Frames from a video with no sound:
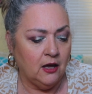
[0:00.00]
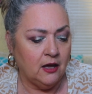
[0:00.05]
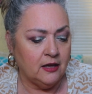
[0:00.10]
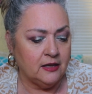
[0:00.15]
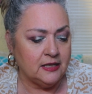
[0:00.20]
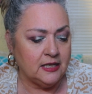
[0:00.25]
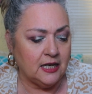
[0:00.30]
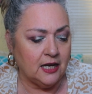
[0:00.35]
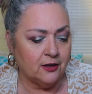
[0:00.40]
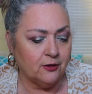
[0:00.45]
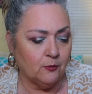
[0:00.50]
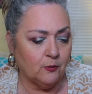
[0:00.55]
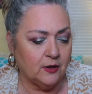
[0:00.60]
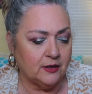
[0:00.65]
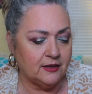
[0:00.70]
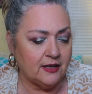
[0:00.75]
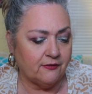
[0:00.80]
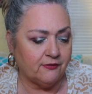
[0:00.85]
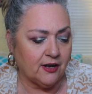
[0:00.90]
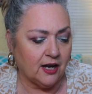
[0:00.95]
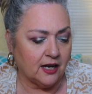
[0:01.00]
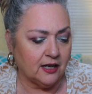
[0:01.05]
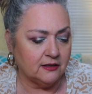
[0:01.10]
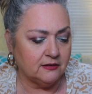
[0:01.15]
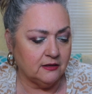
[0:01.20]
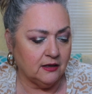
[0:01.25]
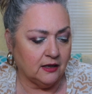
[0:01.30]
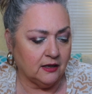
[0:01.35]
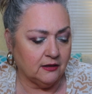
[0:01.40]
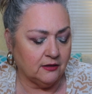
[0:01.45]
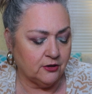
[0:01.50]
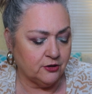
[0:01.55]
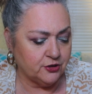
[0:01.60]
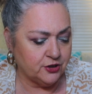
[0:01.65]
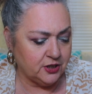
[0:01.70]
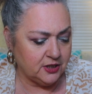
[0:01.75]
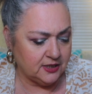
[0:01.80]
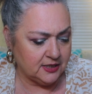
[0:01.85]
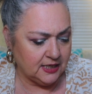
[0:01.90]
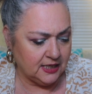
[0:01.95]
And the other one they've got
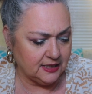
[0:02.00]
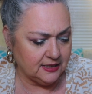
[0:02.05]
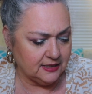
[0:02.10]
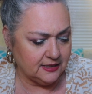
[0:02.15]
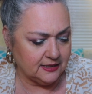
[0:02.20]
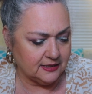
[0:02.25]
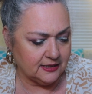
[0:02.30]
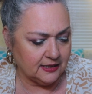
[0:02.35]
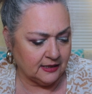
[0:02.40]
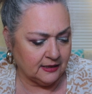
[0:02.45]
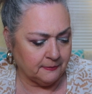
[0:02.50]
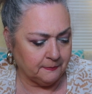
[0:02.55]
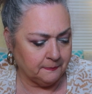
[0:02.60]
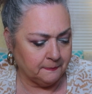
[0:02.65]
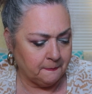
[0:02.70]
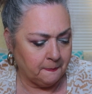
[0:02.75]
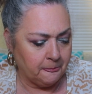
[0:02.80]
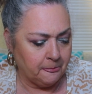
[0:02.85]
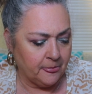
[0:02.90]
Hershey's Kisses in them.